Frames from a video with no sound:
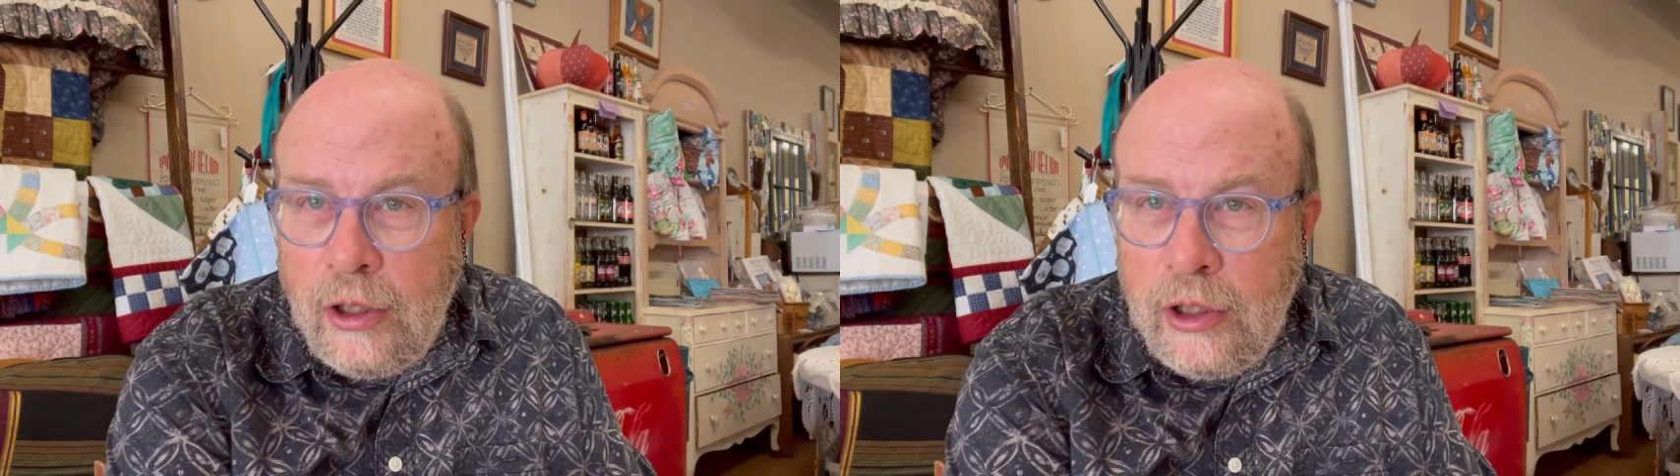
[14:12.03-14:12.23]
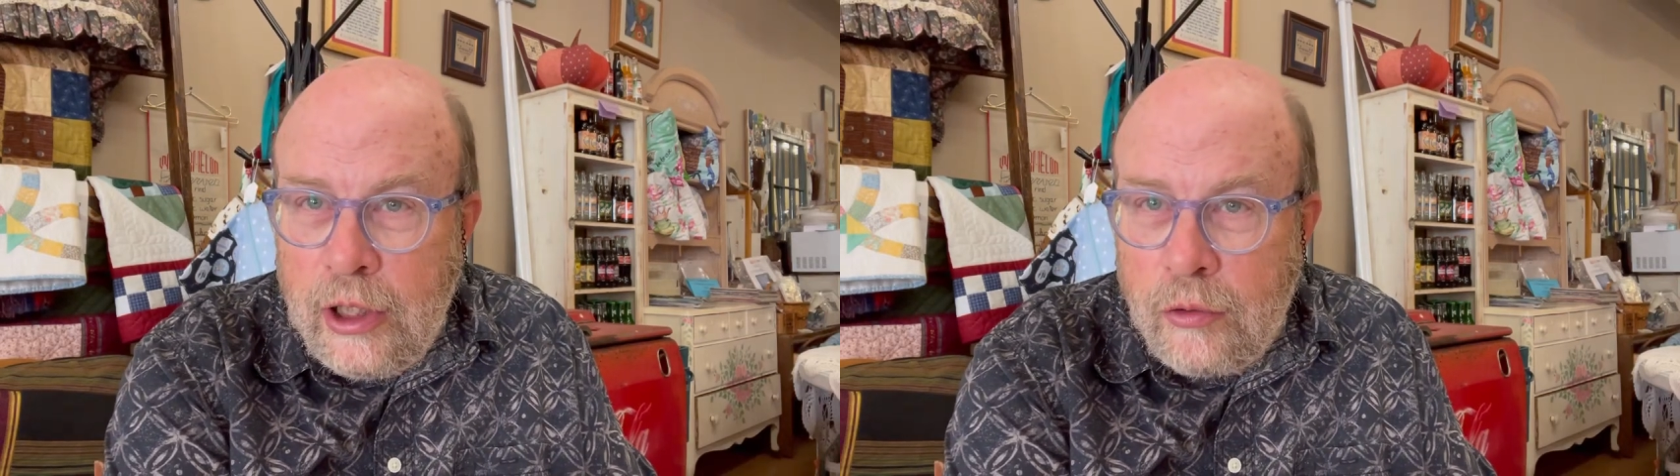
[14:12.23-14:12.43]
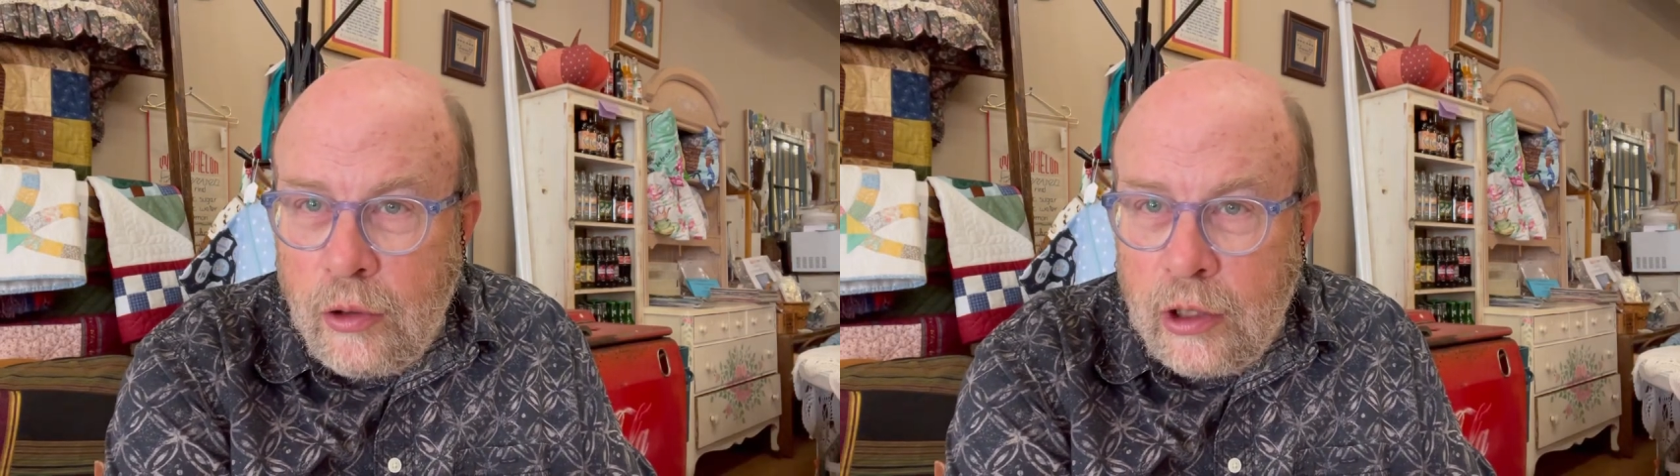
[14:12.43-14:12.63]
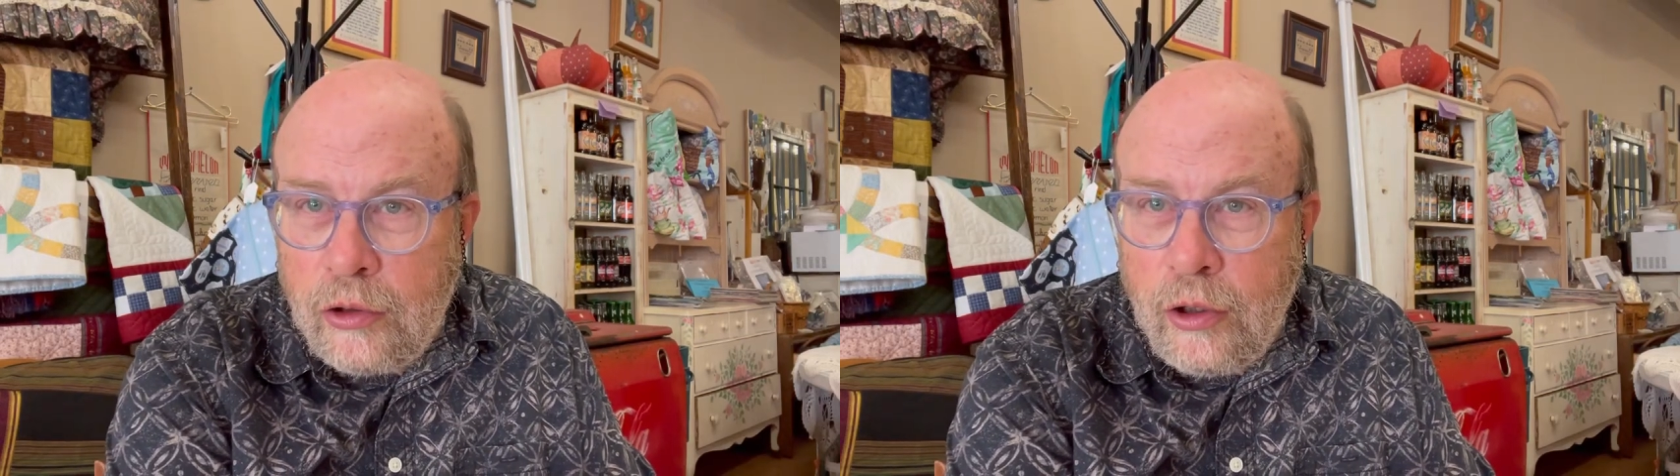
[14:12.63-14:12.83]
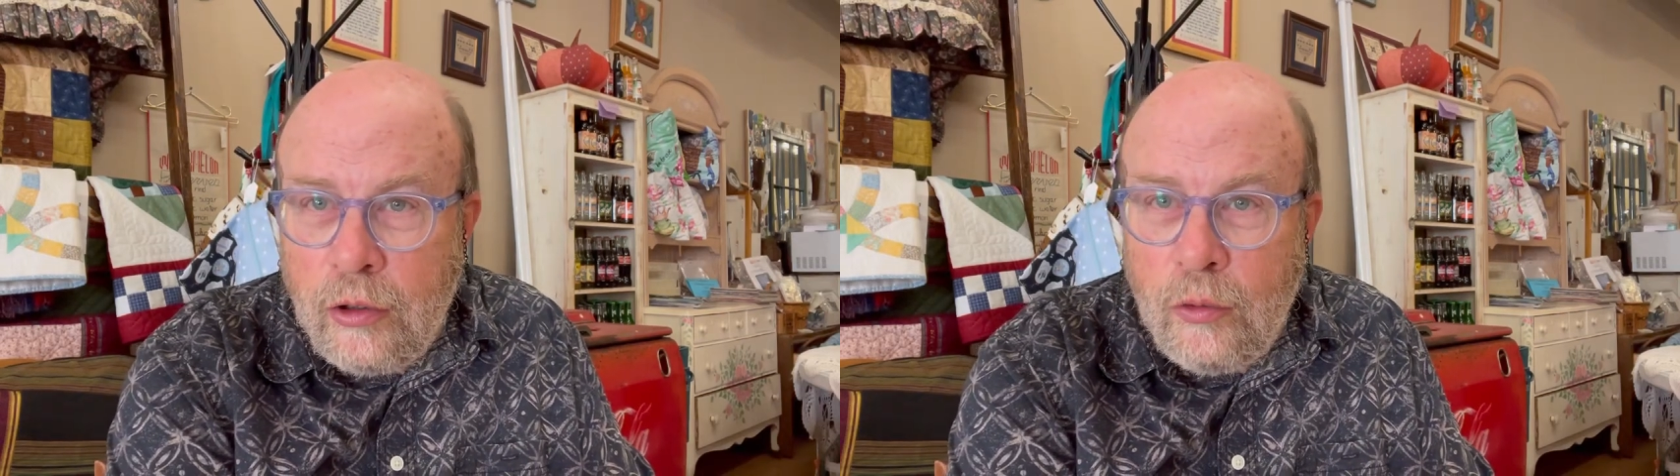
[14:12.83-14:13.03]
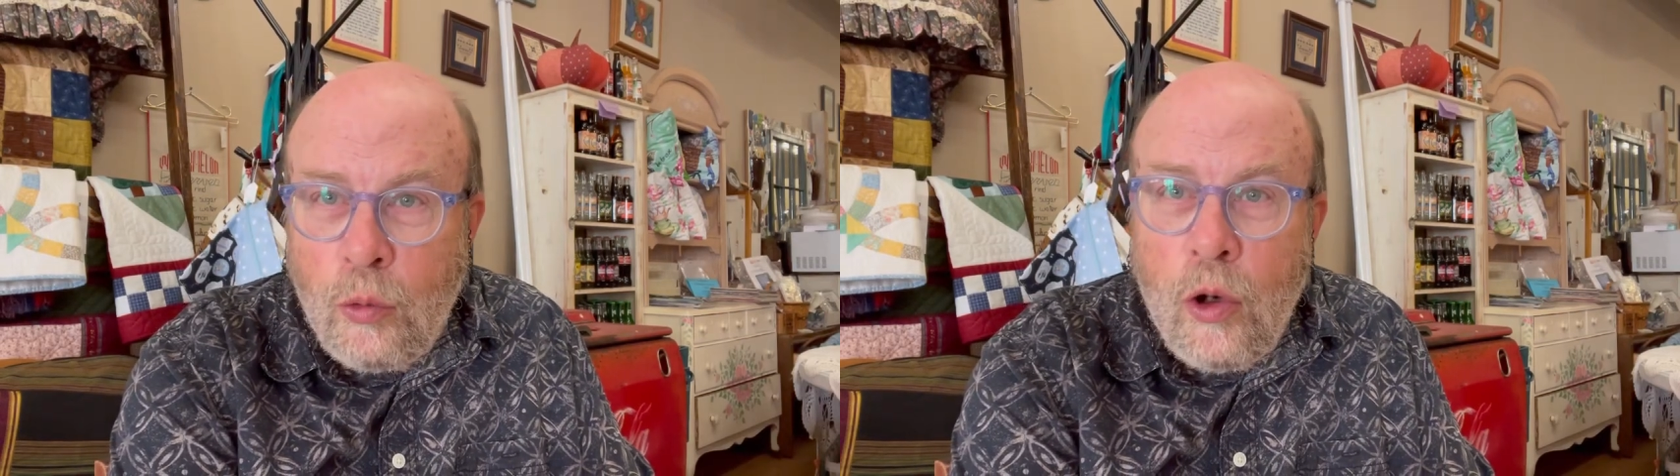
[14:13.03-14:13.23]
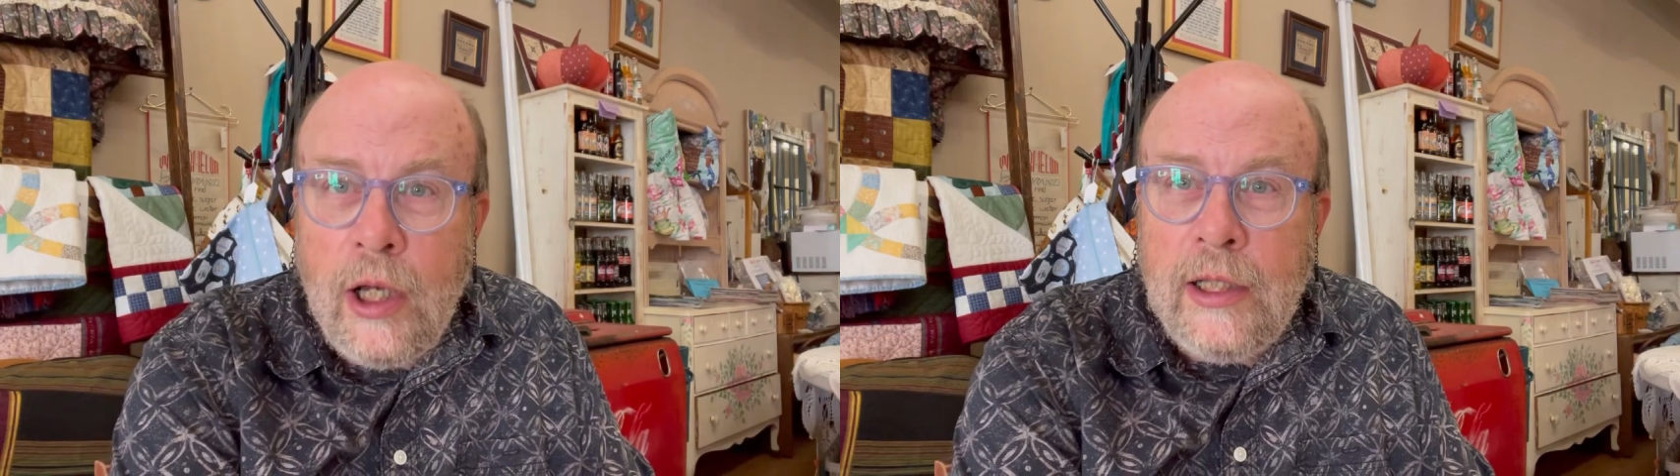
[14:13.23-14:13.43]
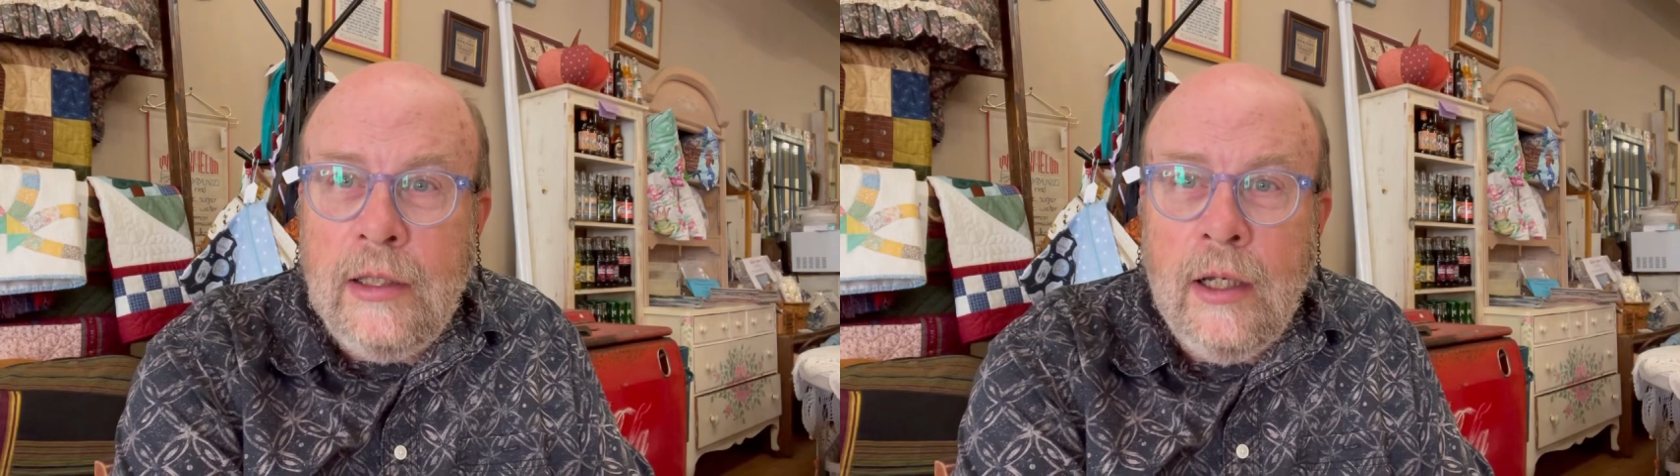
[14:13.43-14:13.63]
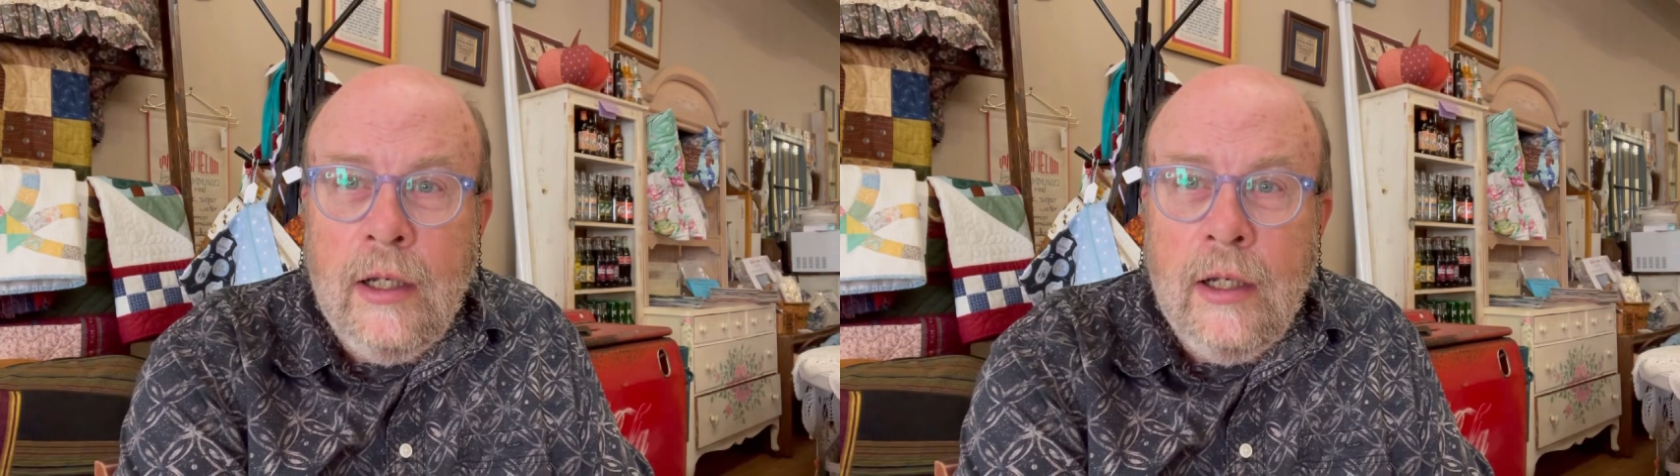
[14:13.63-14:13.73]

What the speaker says: Dietrich turned 1